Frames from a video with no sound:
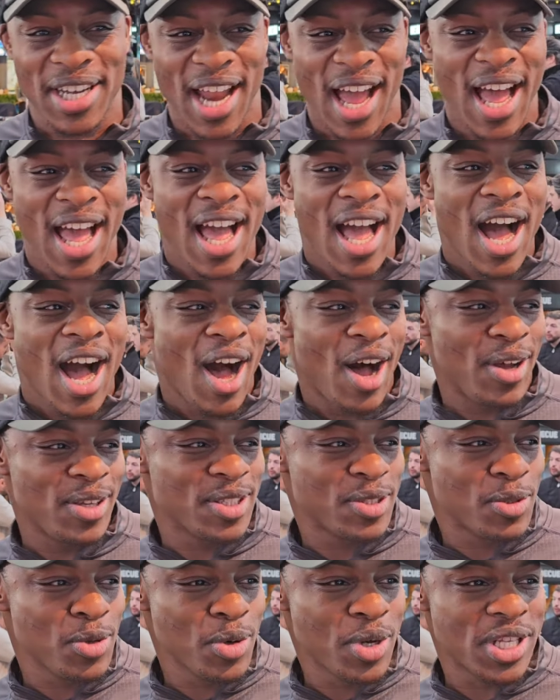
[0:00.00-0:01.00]
Like, I
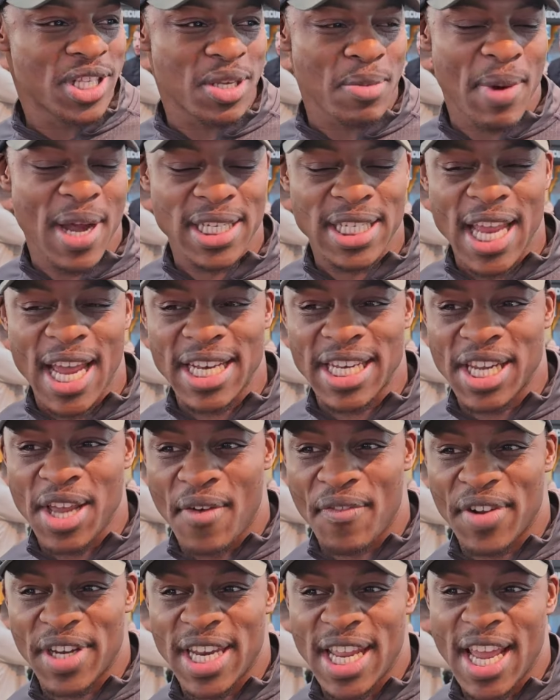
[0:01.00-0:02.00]
was talking to my dad the
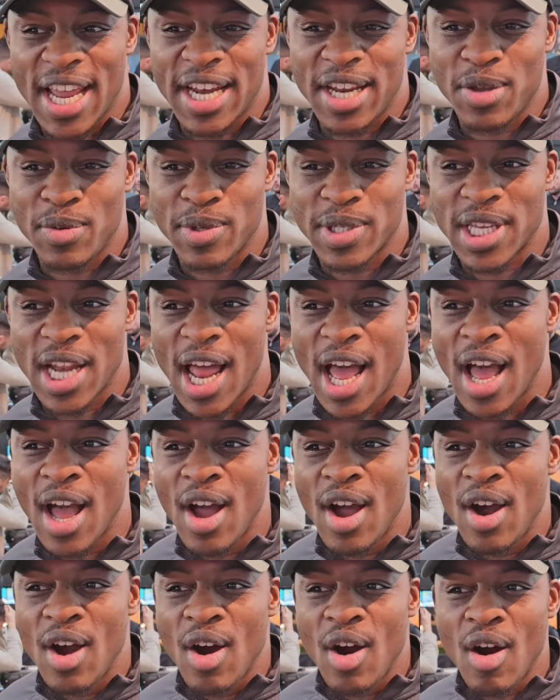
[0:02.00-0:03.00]
other day and he was like,
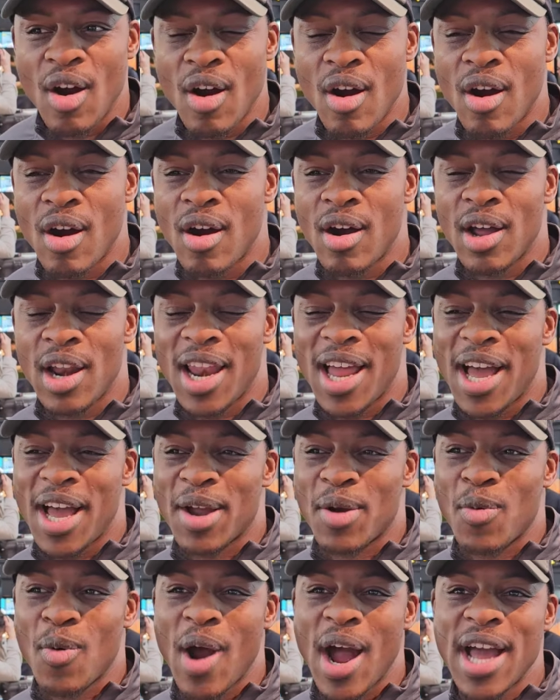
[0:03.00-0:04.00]
oh,
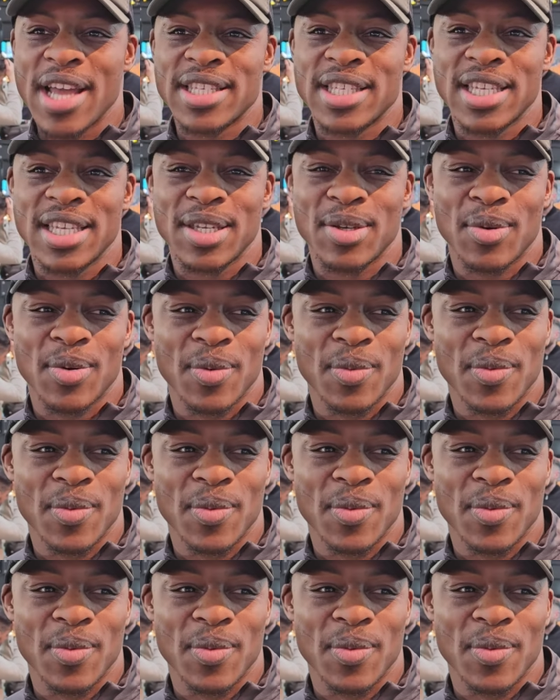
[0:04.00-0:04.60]
like, why is it?